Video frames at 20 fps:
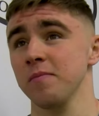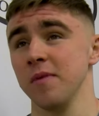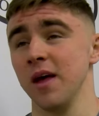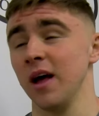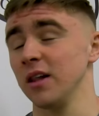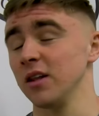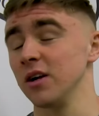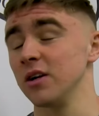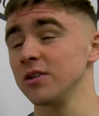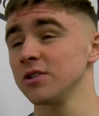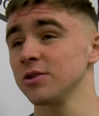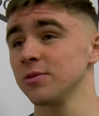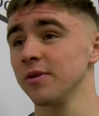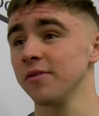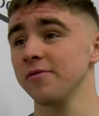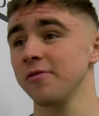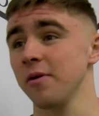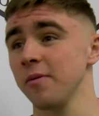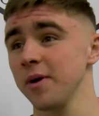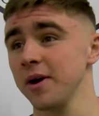I learned
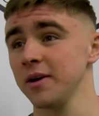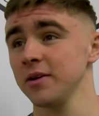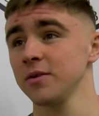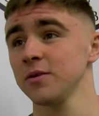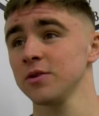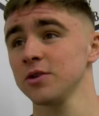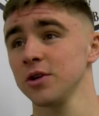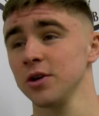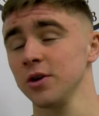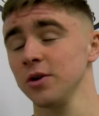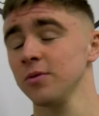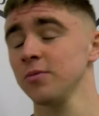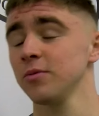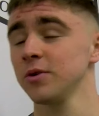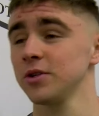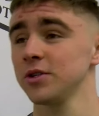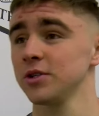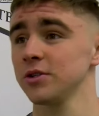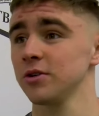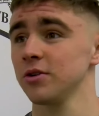something from it, so
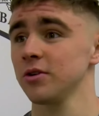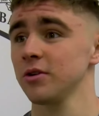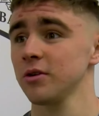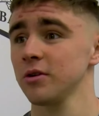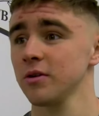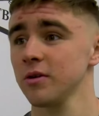which is good.